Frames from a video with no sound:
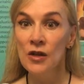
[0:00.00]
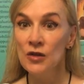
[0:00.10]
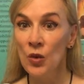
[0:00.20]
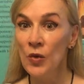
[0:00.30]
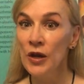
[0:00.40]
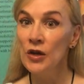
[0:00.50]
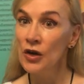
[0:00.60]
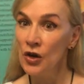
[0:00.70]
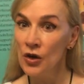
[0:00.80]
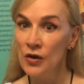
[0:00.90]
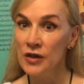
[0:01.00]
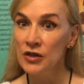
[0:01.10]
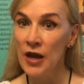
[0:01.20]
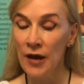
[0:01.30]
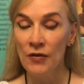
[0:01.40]
so we
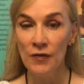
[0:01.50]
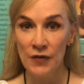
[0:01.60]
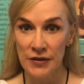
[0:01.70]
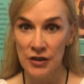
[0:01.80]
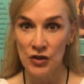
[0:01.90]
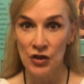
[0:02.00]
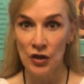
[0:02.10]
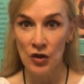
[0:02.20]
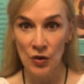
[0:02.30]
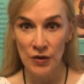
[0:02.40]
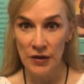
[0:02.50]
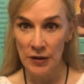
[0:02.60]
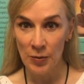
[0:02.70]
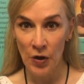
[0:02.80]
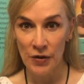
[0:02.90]
encourage every physician using
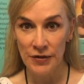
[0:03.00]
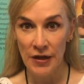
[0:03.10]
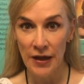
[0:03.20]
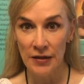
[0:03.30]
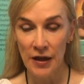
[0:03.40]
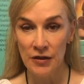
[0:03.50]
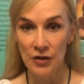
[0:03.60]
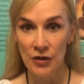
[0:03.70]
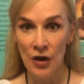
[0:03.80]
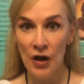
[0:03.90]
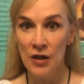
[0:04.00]
the pulse dye laser